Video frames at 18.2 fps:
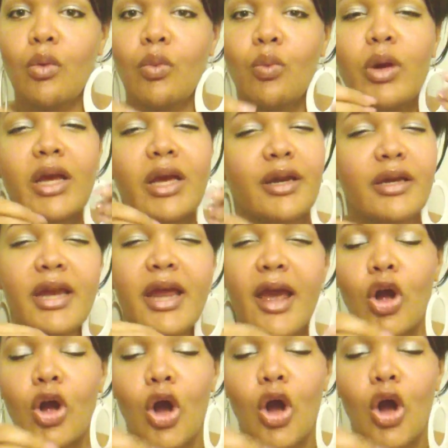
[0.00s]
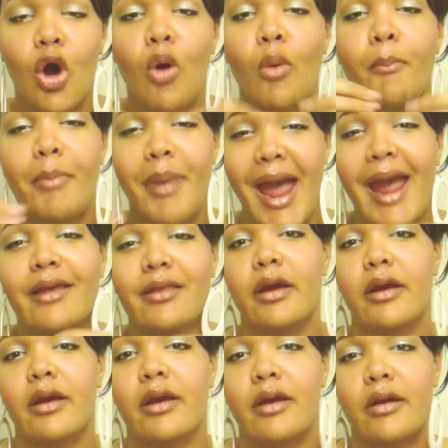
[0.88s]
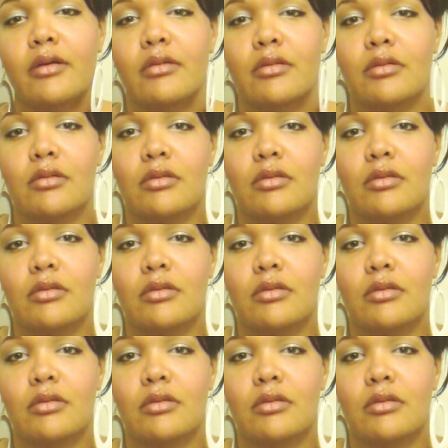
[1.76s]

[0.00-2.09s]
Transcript: we can never go back there.